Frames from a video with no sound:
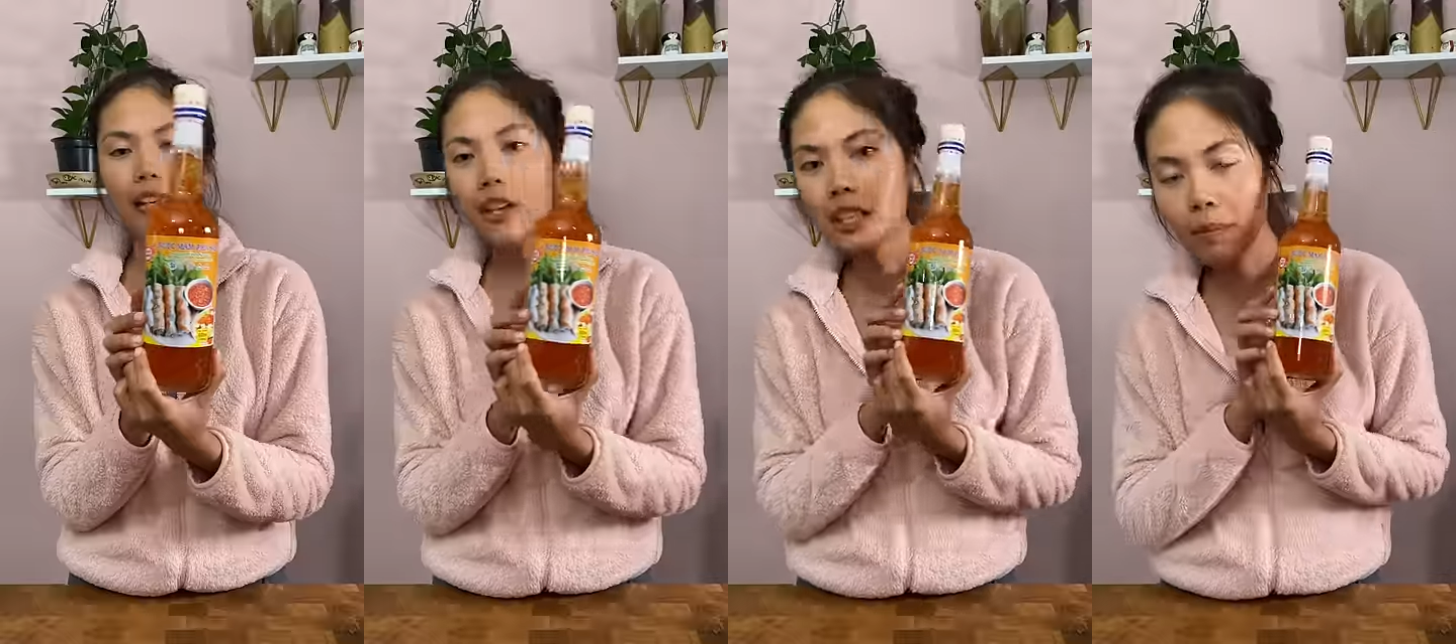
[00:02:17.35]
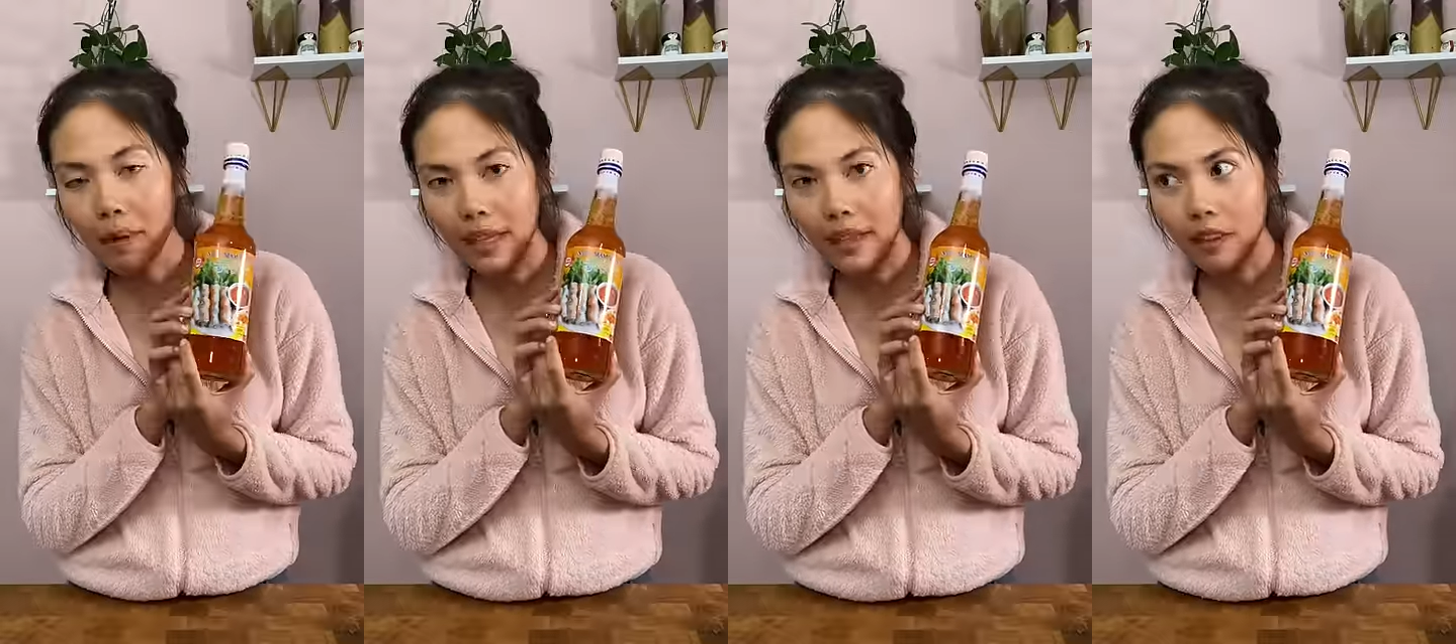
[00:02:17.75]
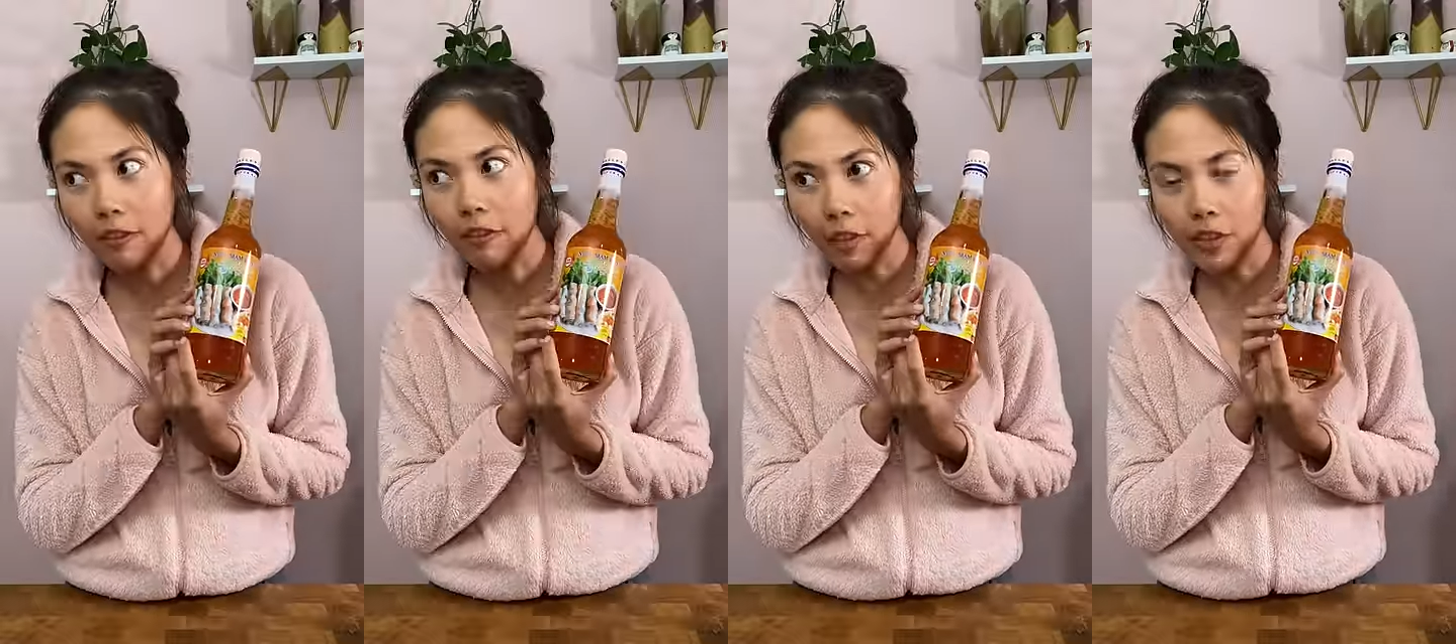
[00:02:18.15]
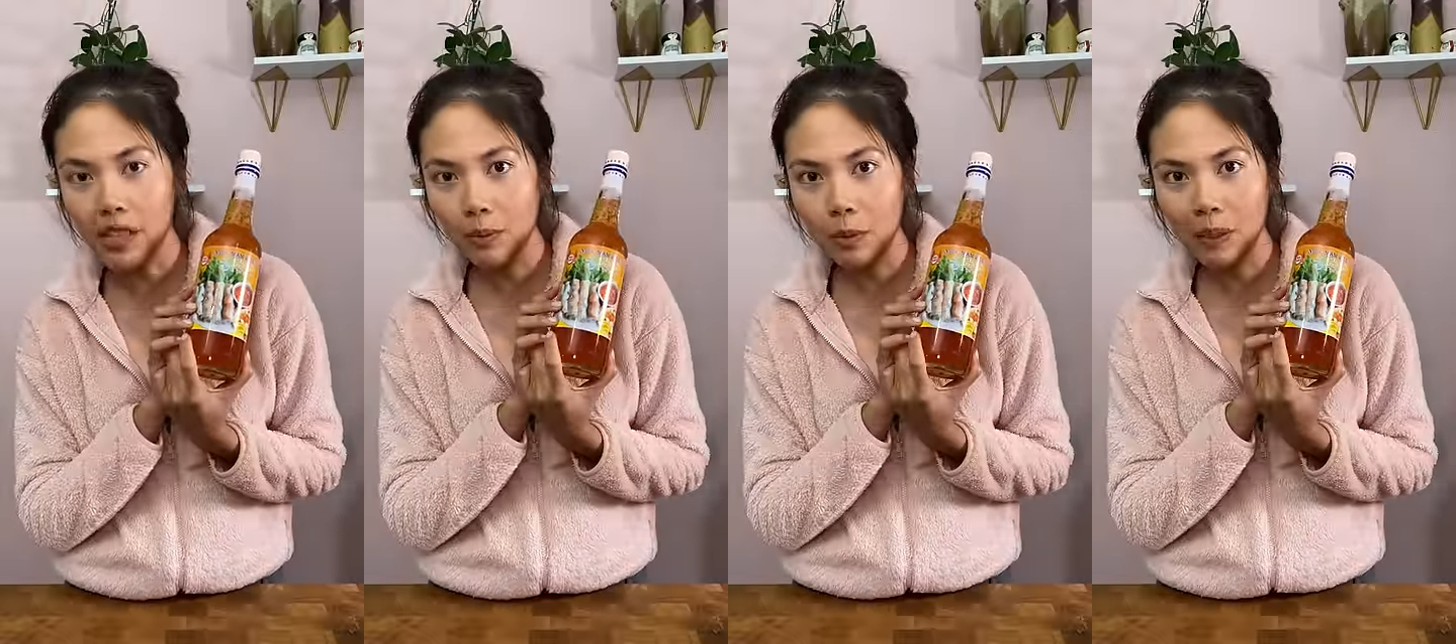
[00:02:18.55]
I tried to make it the first
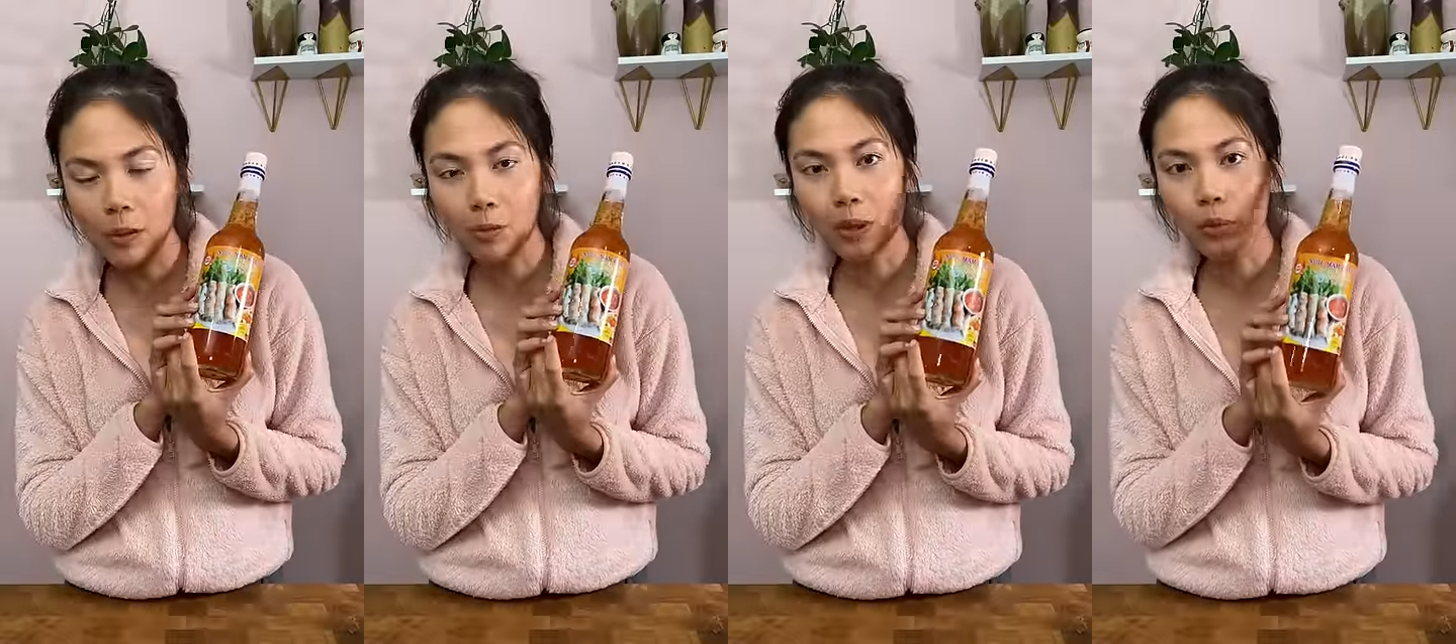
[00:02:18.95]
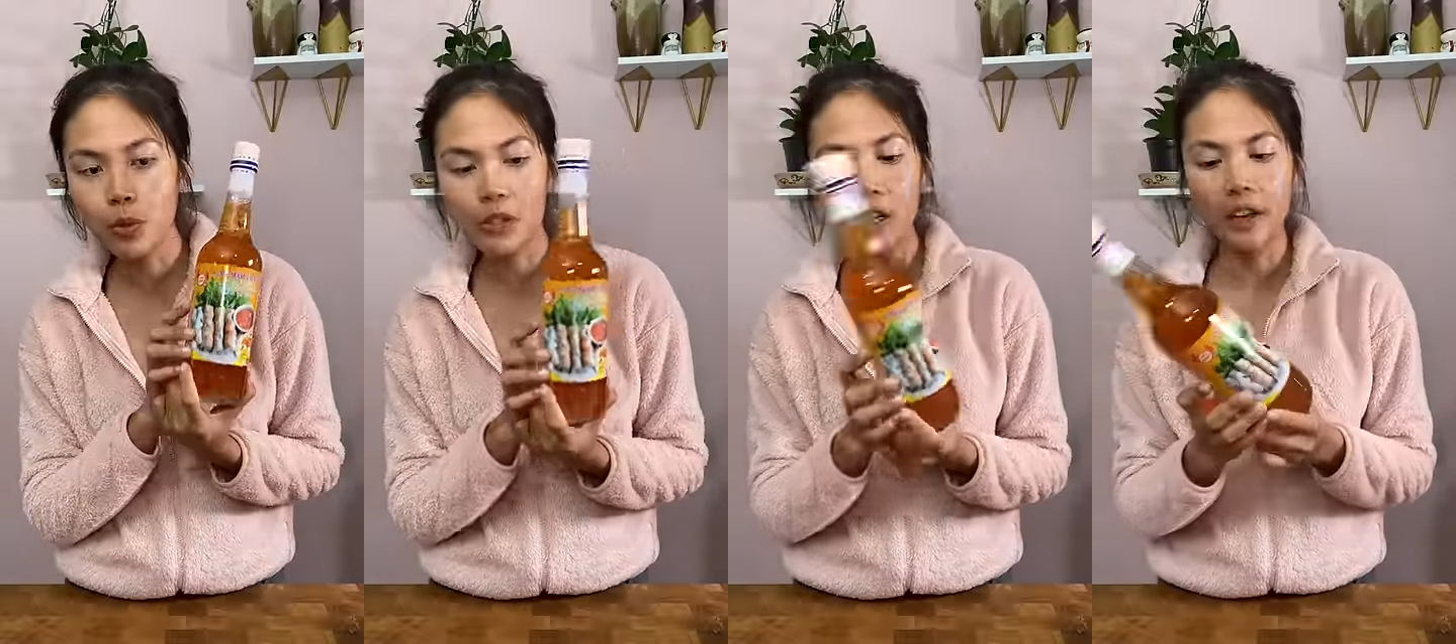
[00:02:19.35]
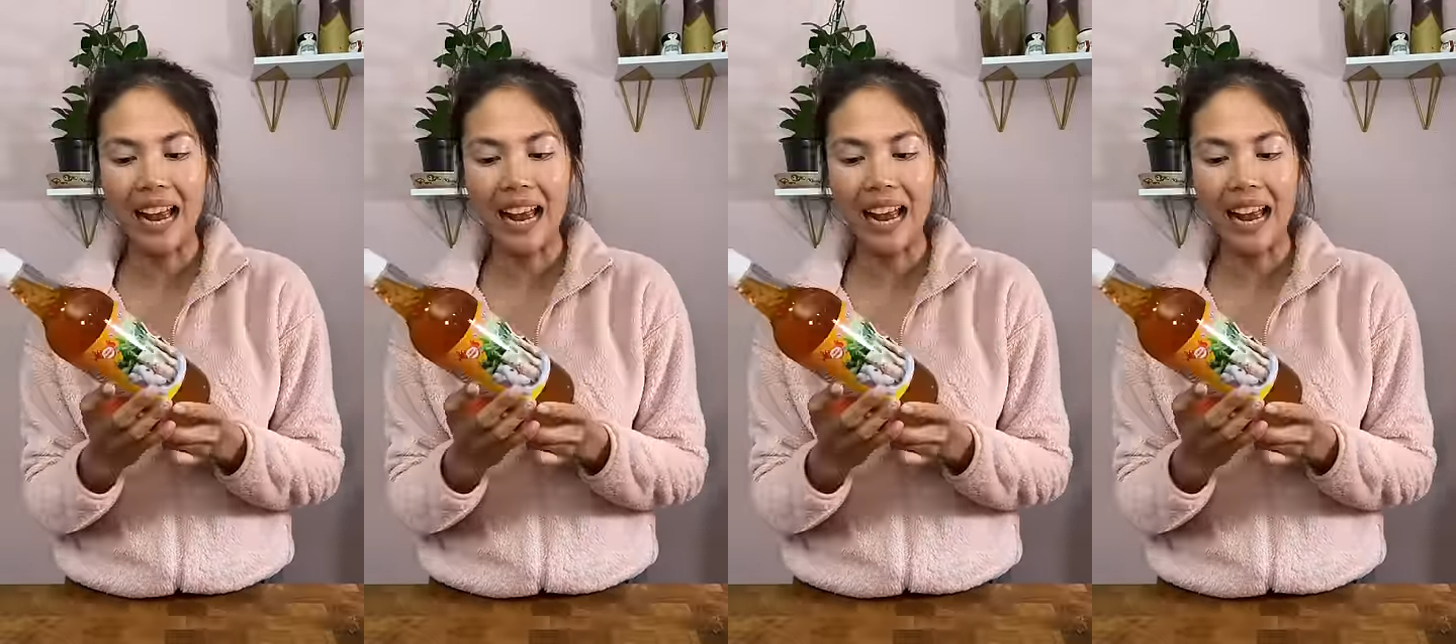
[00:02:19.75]
time we made spring rolls here